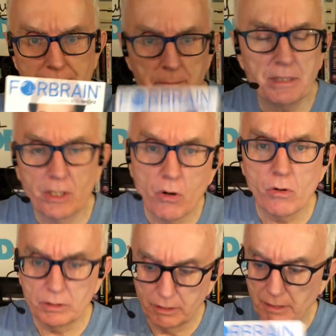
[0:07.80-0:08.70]
A company
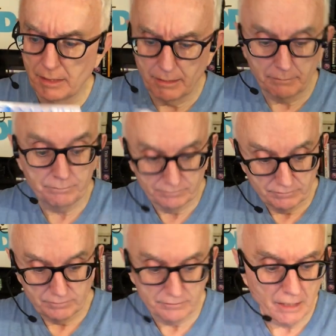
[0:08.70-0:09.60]
called a
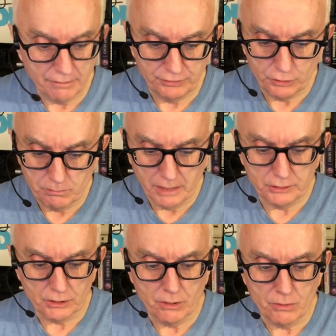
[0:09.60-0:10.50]
few
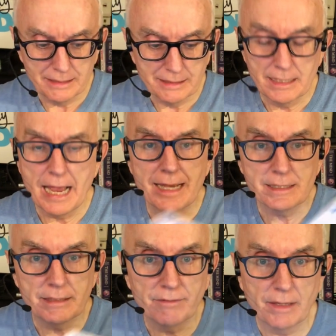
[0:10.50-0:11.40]
months ago and
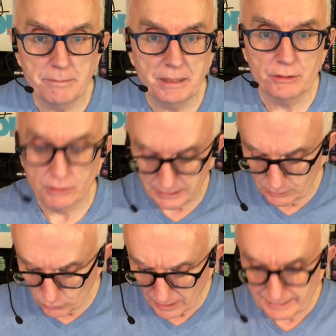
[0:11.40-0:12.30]
asked if I'd be
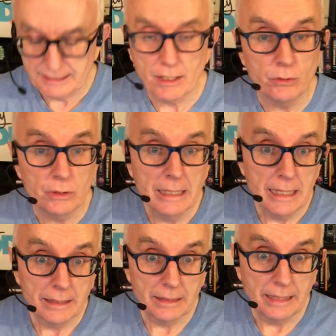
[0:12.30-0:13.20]
interested in trying this out.
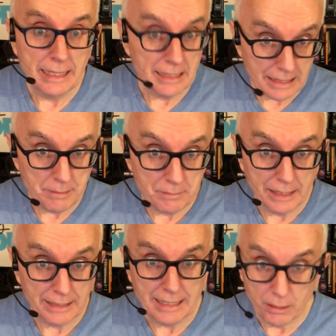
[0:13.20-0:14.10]
They claimed
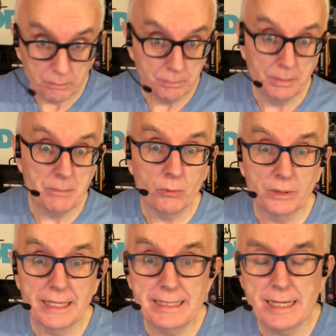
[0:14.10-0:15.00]
that it helped people
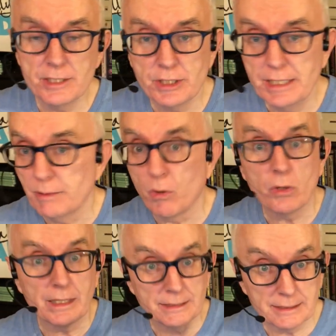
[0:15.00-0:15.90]
with ADHD. There were
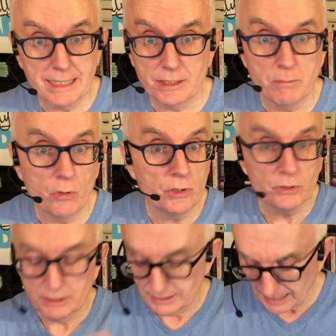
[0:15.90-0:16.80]
all kinds of
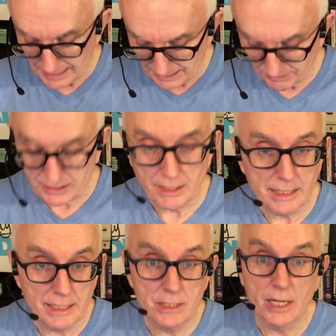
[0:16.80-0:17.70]
testimonials and scientific
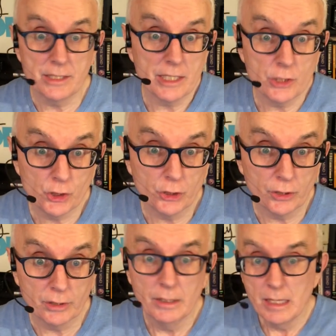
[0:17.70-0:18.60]
studies. I said,
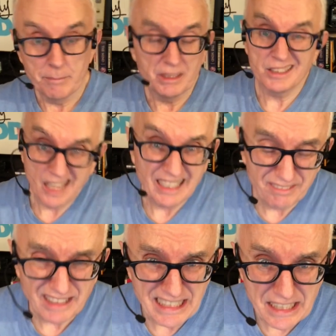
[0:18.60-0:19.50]
sure, because I
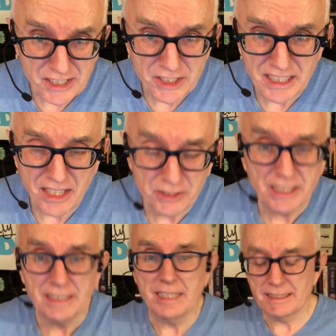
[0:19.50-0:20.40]
have ADHD, I'll
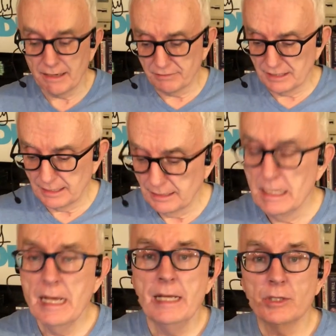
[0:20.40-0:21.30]
say yes to everything.
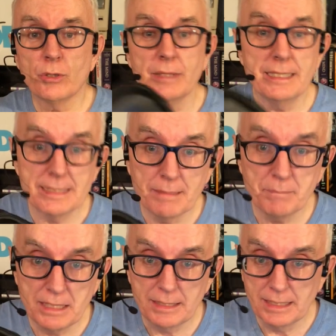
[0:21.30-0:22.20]
So they
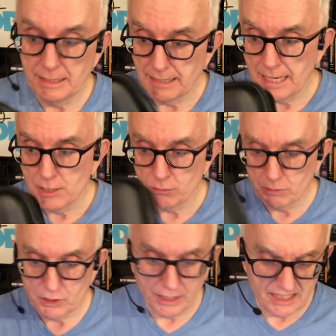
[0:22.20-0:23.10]
sent me the case,
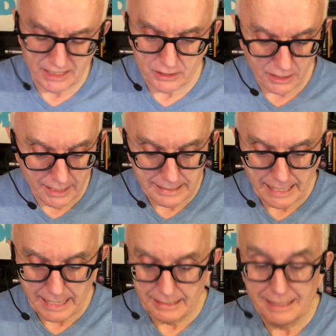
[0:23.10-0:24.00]
which I set aside,
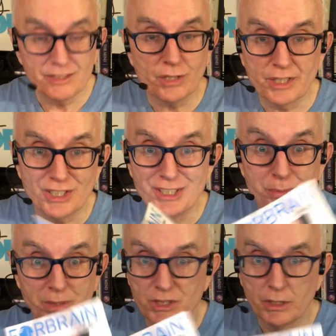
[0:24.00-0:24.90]
and the
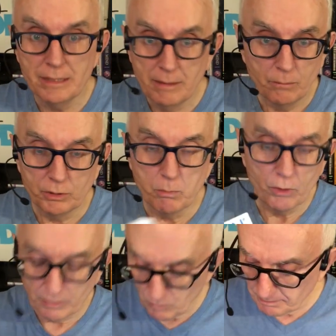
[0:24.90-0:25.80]
instructions, which was
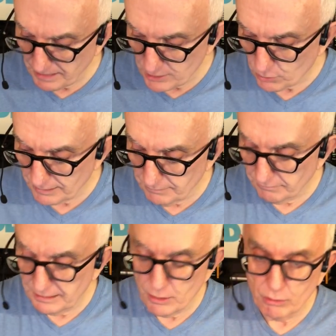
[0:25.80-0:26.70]
more than one page, so I didn't
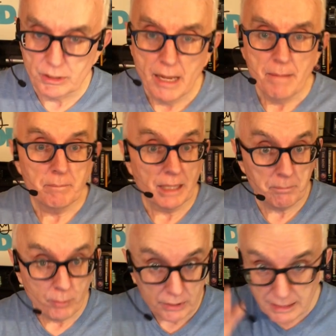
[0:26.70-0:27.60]
read those. But I
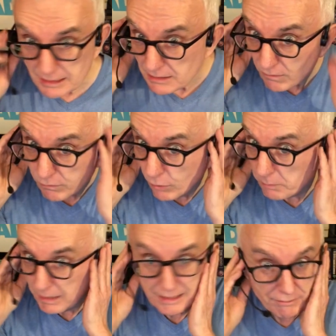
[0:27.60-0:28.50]
put this
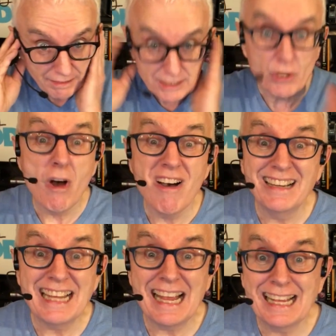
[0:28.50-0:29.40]
Forbrain device
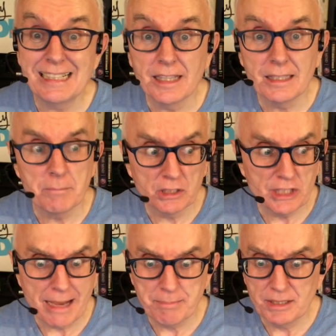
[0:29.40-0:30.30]
on, and nothing much
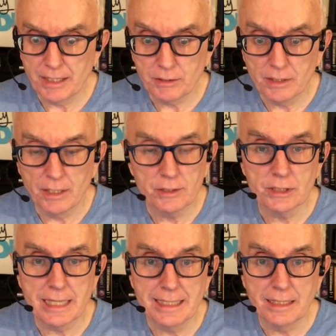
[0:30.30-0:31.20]
happened. I couldn't
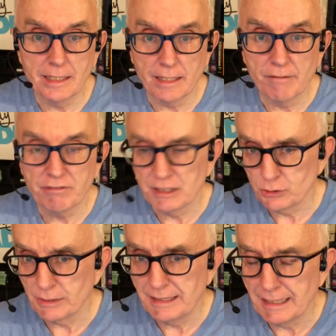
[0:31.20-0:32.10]
understand it, and I got
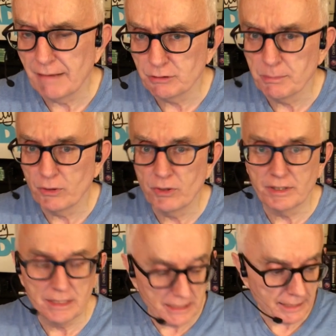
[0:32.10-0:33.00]
frustrated after about
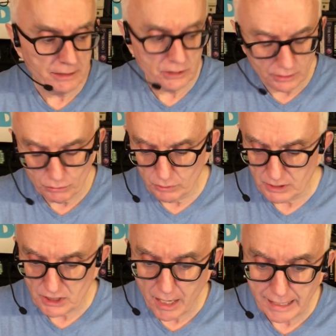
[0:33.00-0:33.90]
30 seconds and threw it
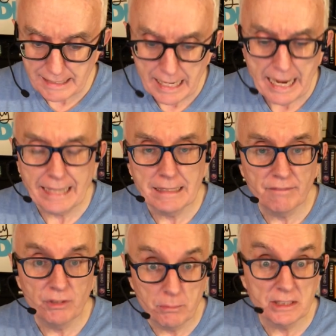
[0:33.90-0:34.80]
aside. And then
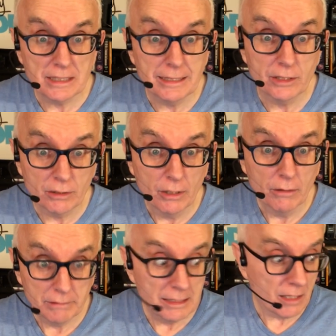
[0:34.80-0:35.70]
a few months later,
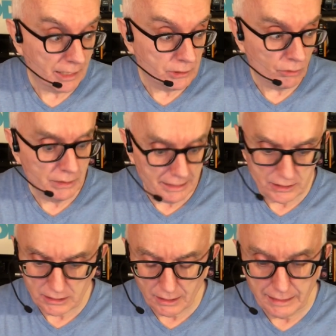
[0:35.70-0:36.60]
realized, oh,
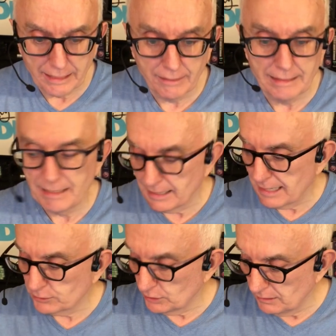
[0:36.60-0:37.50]
it's still there. And then I
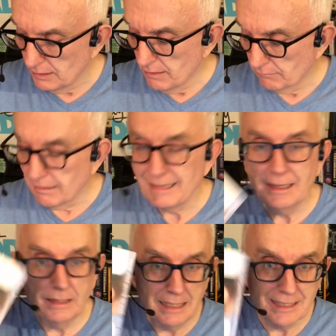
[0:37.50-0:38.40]
actually
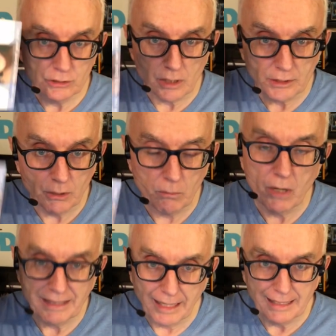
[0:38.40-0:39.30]
read the instruction.
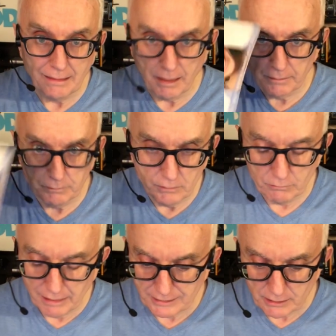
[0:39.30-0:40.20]
Well, okay, I
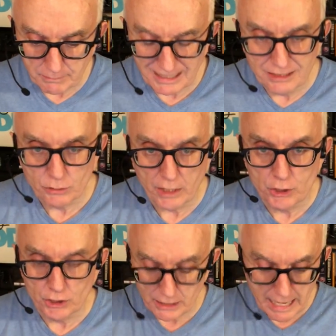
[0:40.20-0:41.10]
read some of the
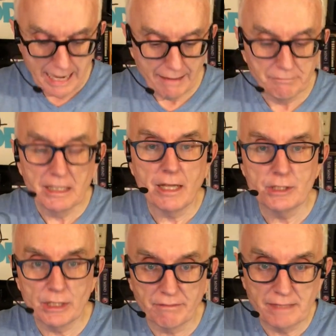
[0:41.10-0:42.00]
instructions and
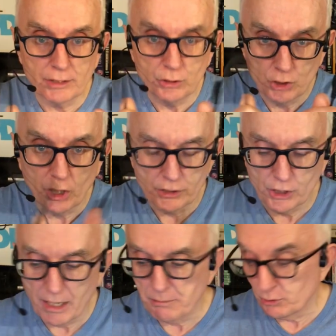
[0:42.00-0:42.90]
realized you have to actually charge
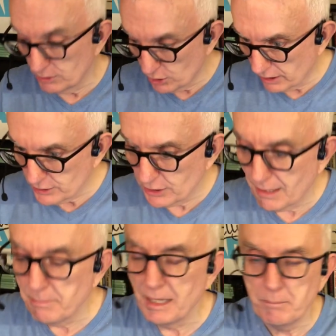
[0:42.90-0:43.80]
it up. So I charged it
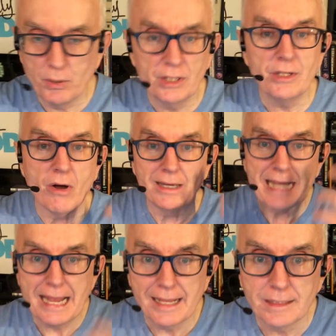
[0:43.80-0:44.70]
up, and I put it on,
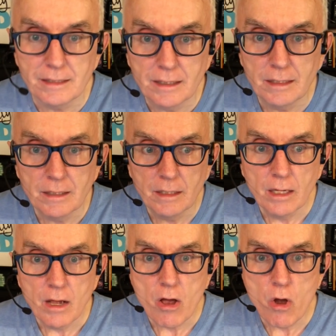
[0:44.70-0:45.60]
and
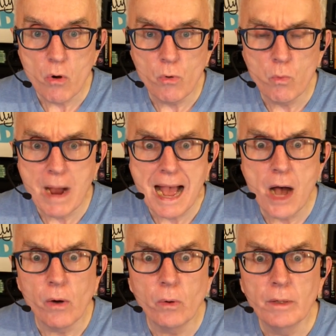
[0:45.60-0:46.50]
oh,
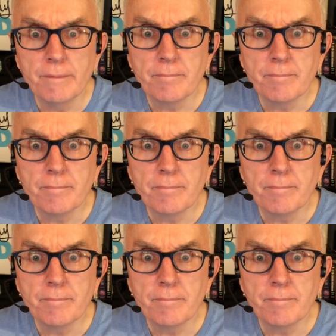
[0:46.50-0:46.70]
wow.